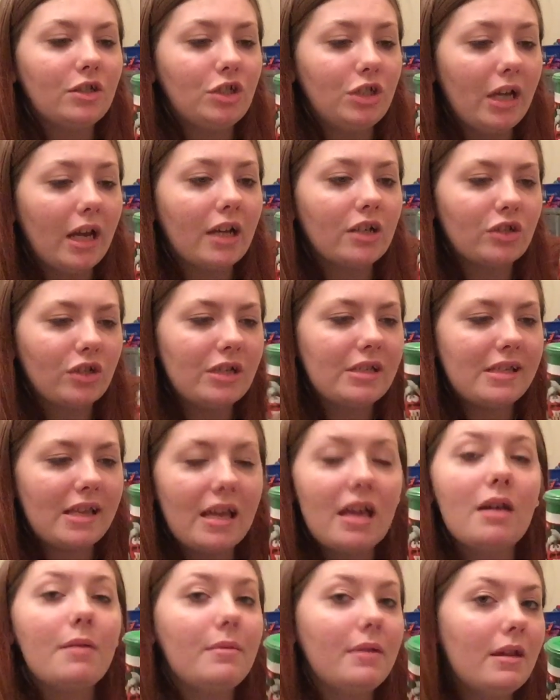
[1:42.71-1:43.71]
She actually
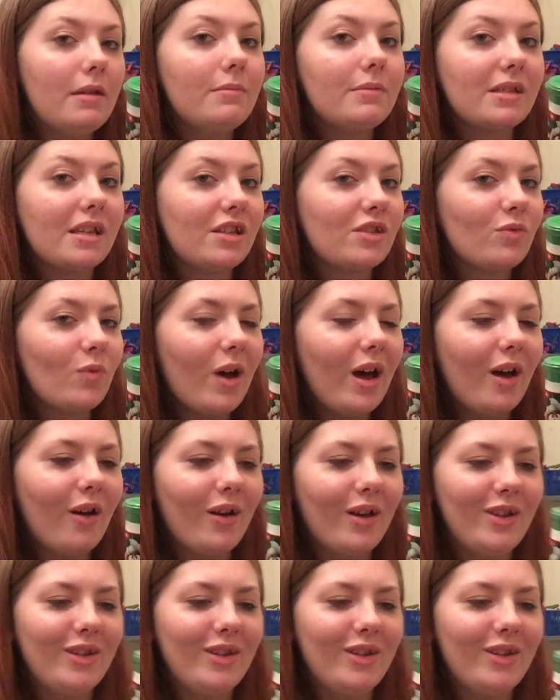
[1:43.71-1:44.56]
sent M&Ms as well.